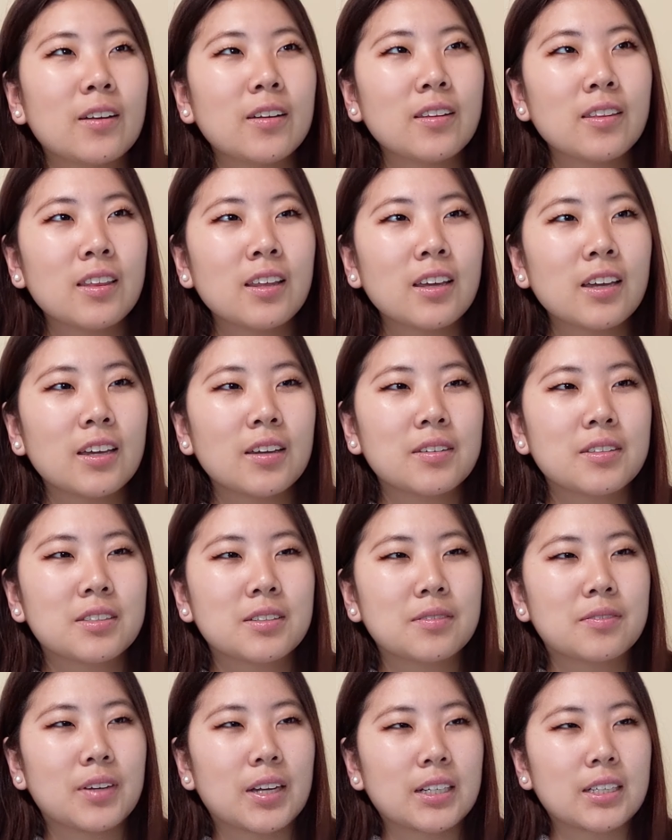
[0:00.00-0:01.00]
don't think it's
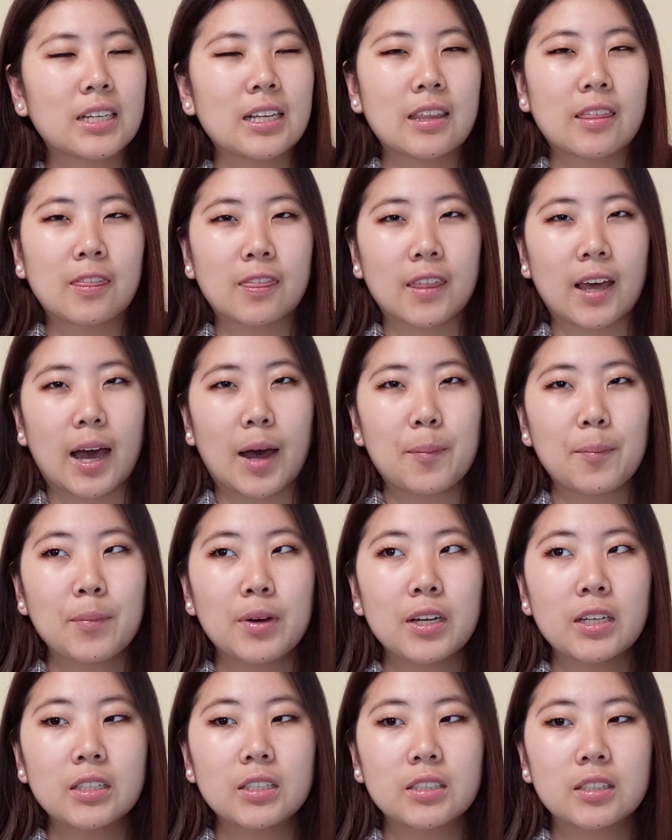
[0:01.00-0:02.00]
affected that
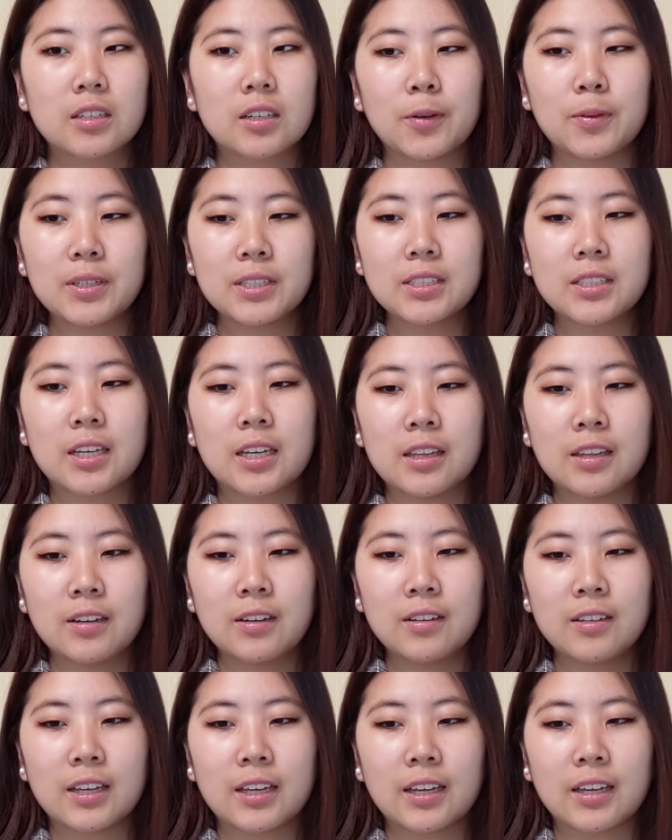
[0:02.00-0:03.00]
much. I will say
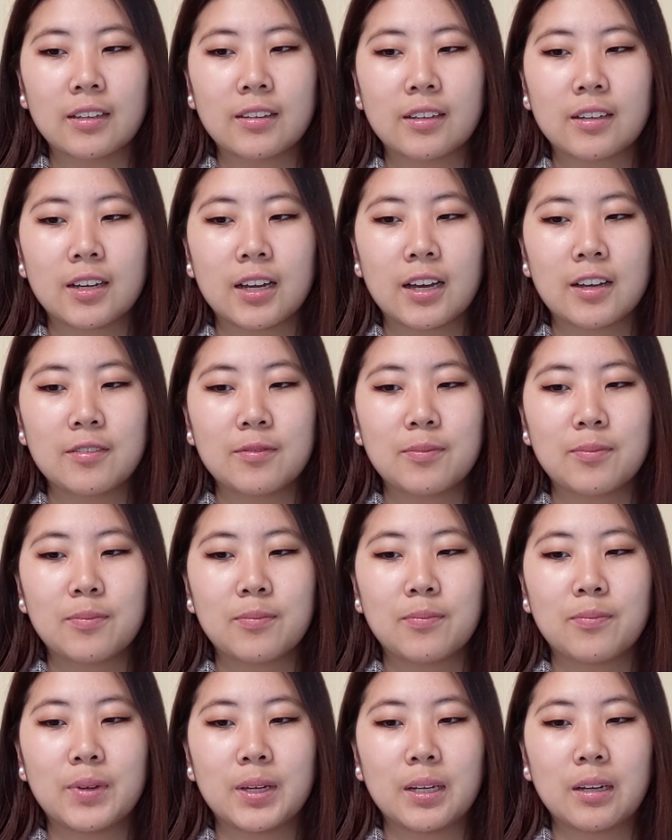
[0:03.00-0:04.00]
though, like there have
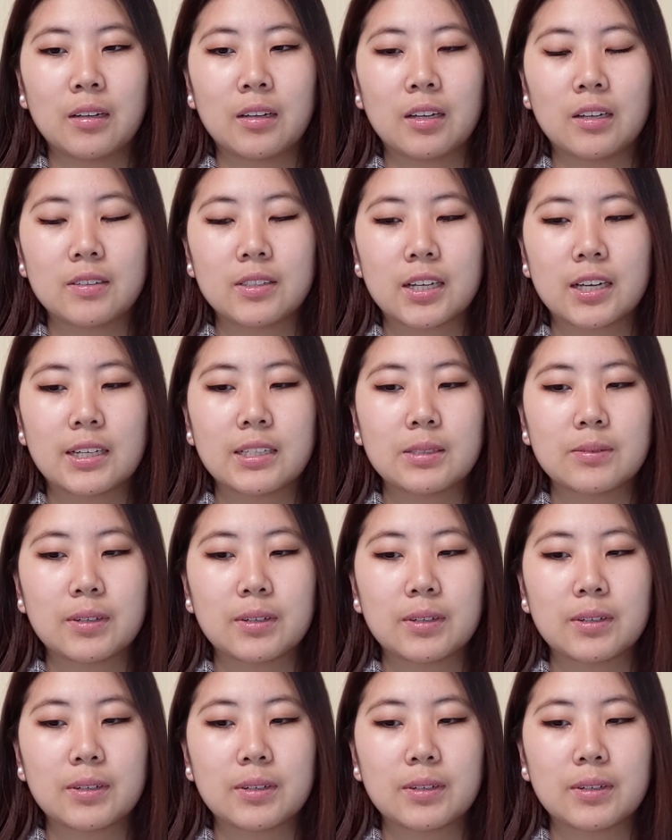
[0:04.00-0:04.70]
been a lot of times